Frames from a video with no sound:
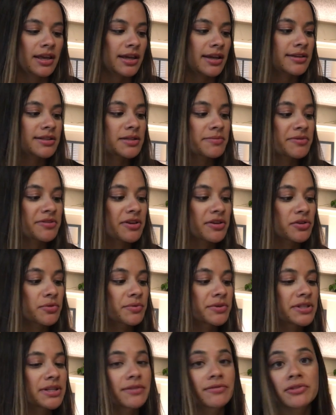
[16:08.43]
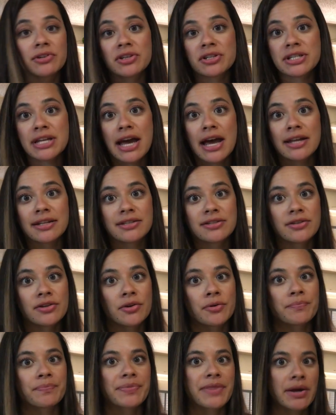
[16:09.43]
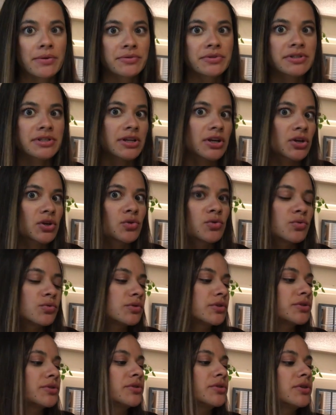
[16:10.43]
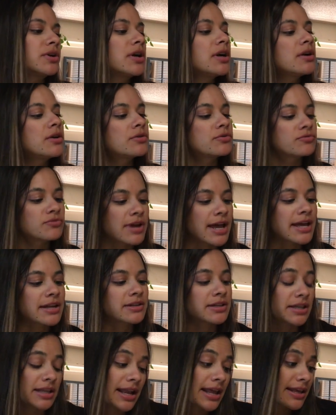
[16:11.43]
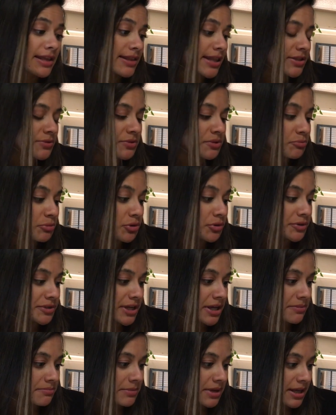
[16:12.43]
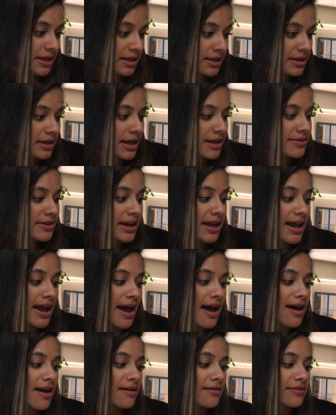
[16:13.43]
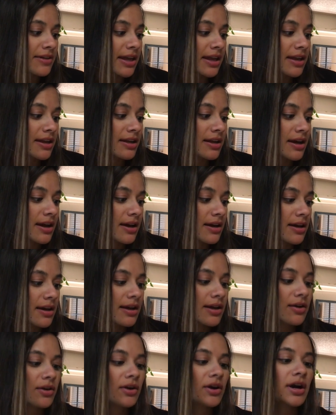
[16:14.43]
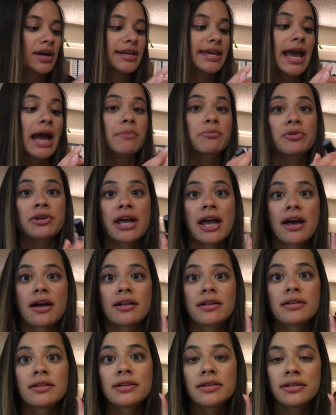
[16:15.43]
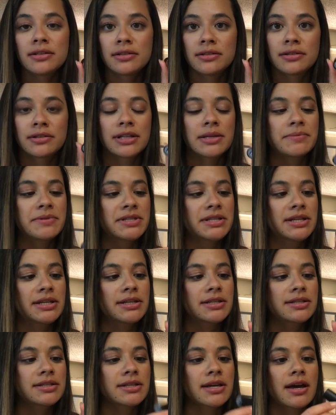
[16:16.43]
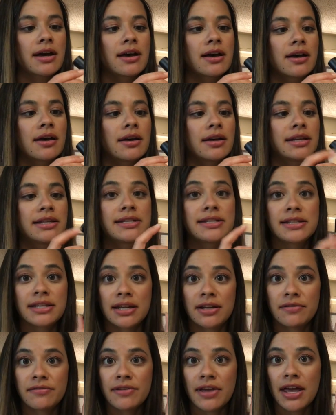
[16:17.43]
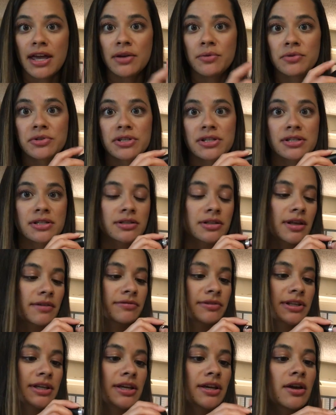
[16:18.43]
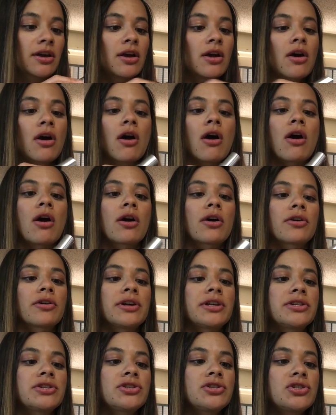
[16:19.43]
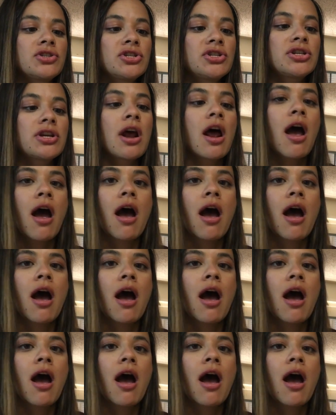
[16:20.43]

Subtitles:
and some of the other ones I've looked at. So that one's like a cooler red. That's what it pulls on me. And then I have in a Gabrielle lipsticks in Santa Fe, which is a lovely orange.